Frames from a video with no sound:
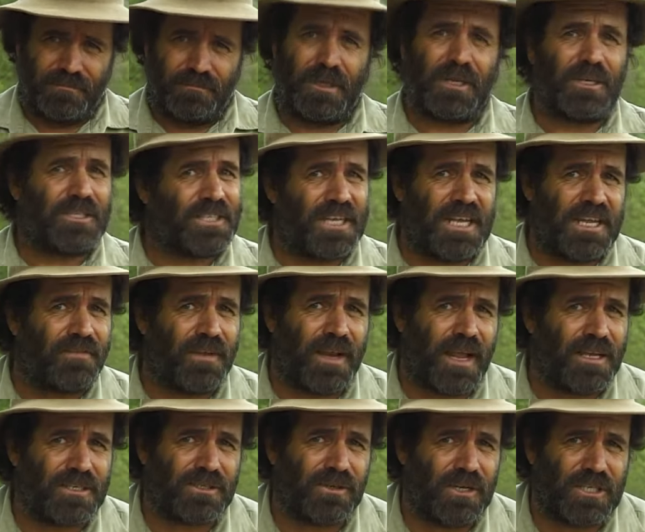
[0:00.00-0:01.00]
because even
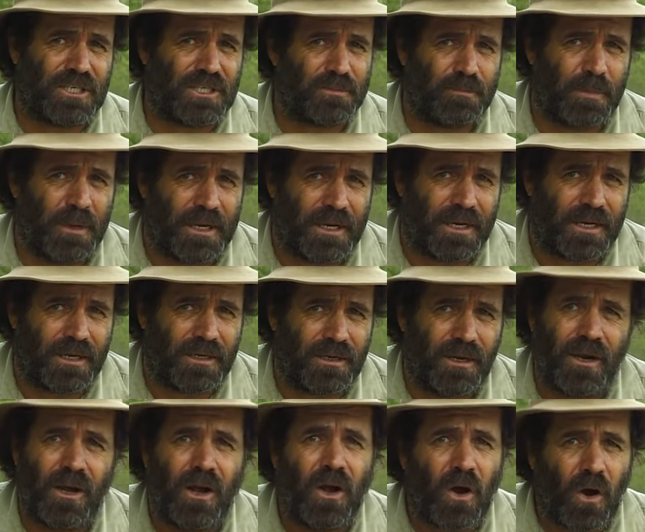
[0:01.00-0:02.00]
as I speak,
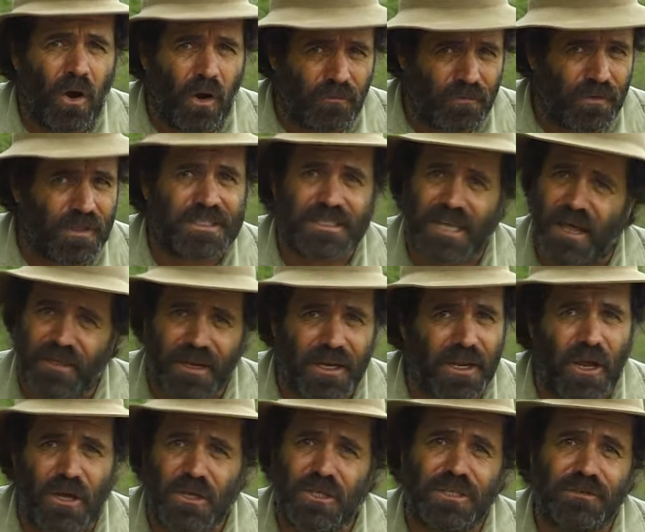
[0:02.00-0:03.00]
off the southern
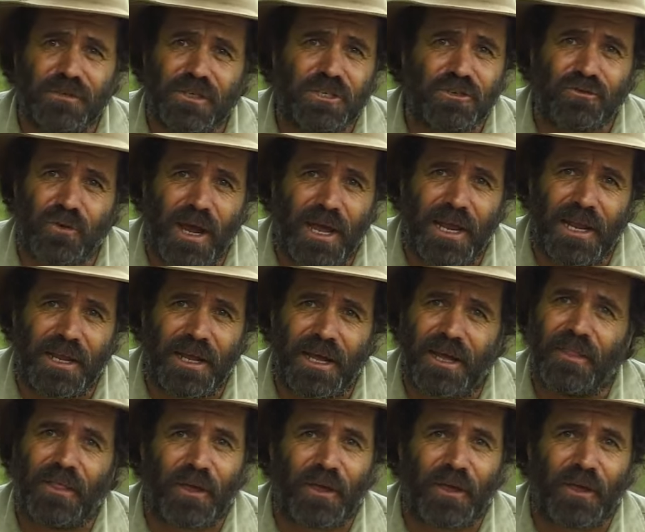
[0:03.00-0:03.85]
coast of Australia,